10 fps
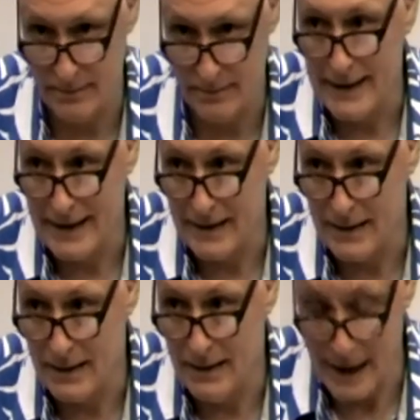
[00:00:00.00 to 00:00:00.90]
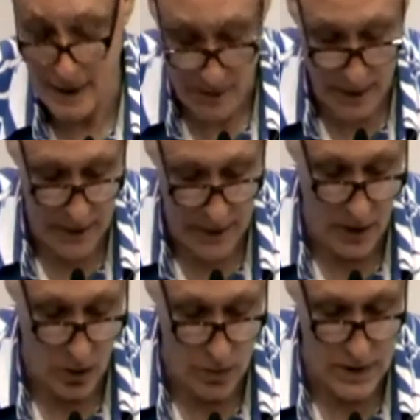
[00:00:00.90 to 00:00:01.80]
And then later in the
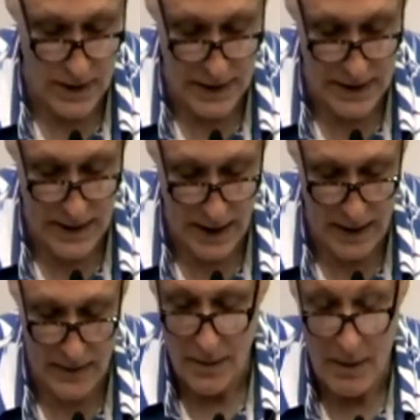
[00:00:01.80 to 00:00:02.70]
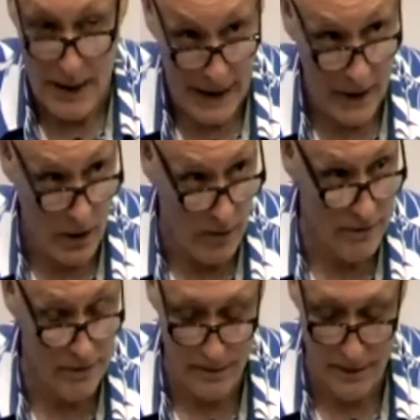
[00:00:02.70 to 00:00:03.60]
notes, he says, Plekhanov
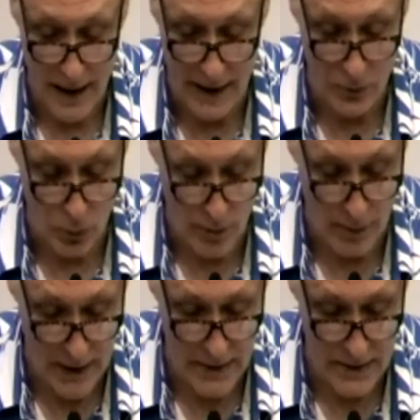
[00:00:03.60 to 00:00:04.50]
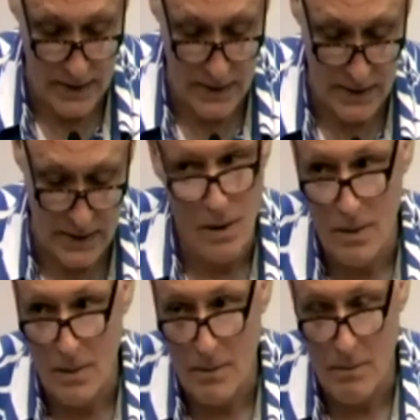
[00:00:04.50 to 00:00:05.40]
and other Marxists
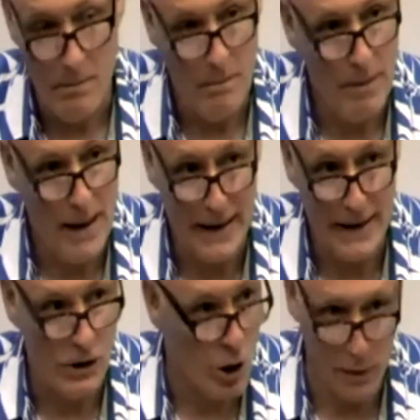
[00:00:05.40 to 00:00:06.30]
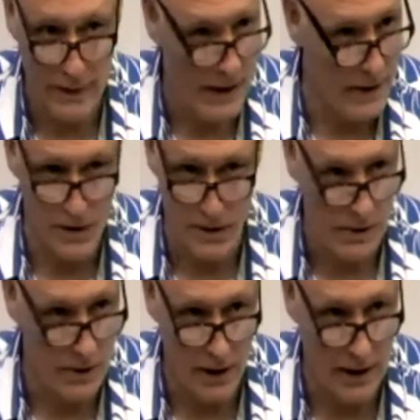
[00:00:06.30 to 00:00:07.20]
paid no attention to
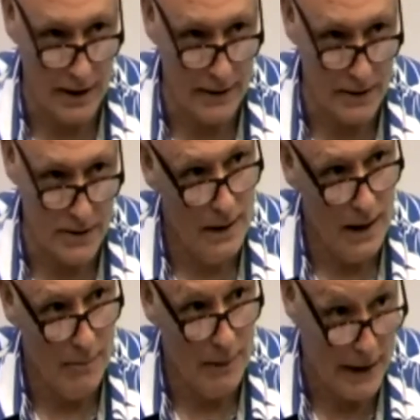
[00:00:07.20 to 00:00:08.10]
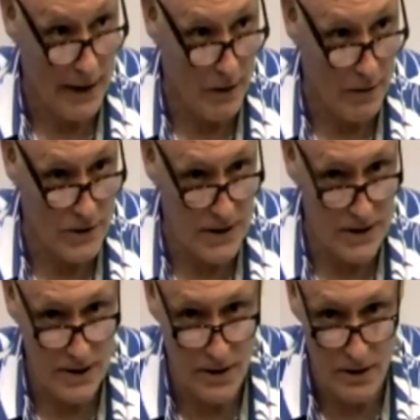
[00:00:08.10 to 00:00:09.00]
dialectics. And Plekhanov is
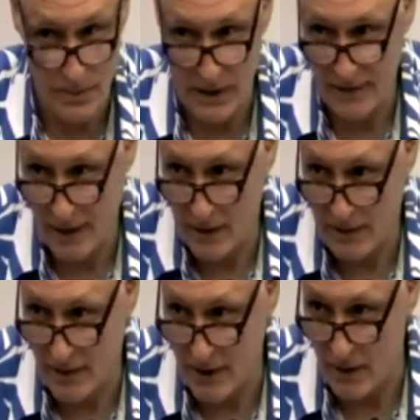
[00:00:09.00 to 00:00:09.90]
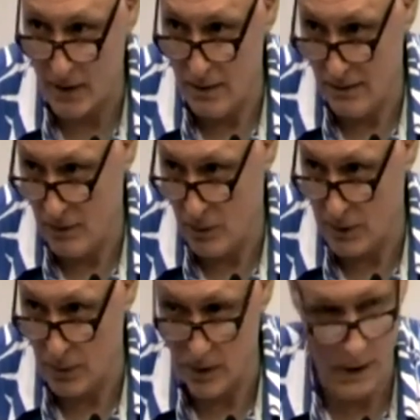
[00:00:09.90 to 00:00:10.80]
considered to be the founding father, if you want to
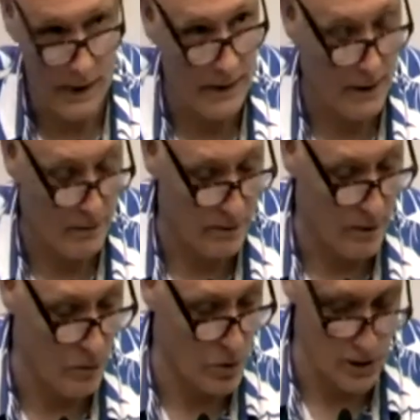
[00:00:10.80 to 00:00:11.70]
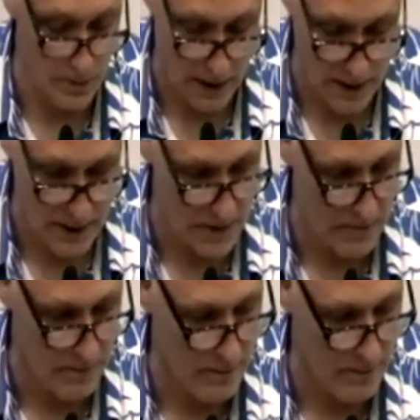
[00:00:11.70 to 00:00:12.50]
put it like that, of Russian Marxism.